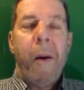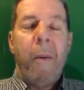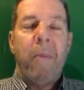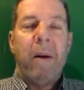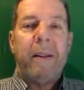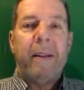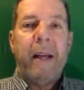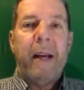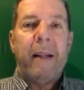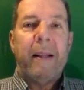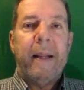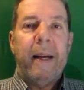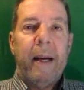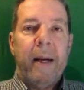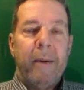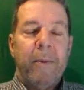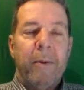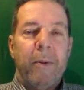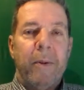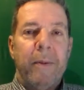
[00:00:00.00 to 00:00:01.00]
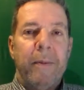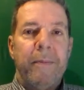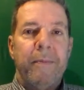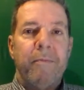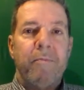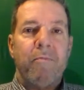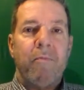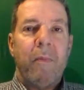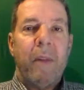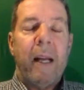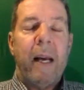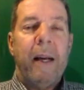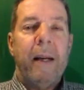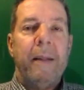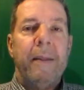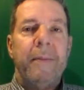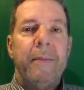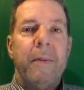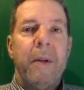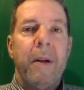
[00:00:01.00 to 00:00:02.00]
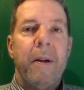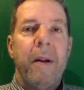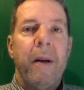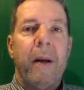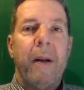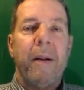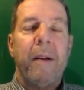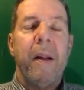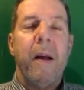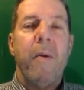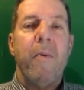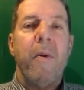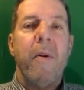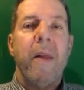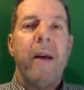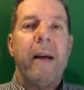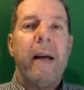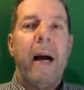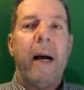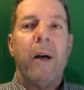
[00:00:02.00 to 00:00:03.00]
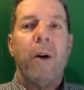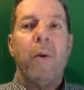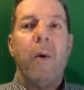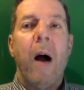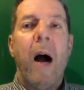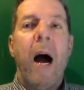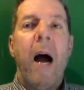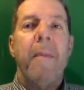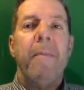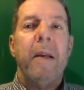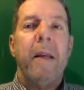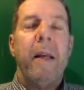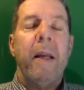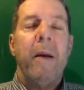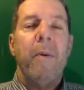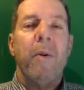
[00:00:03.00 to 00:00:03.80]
but that she could see where they got grimy.